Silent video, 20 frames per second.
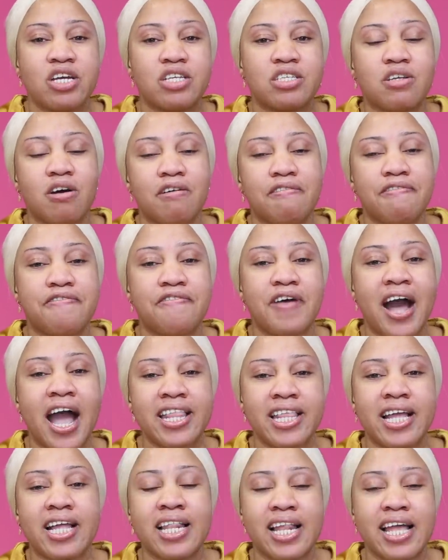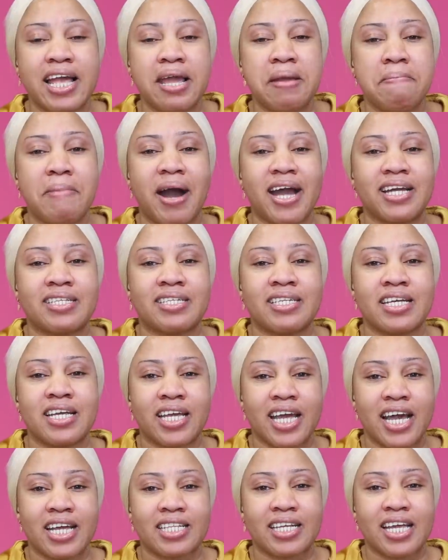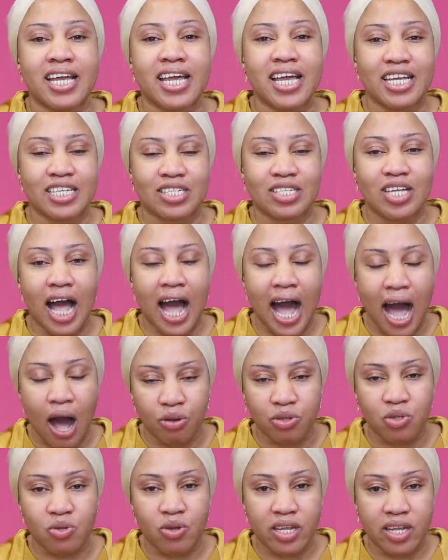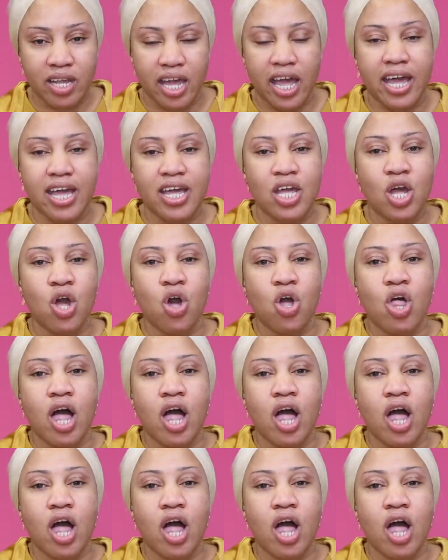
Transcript: So finally, my ticket is out, okay?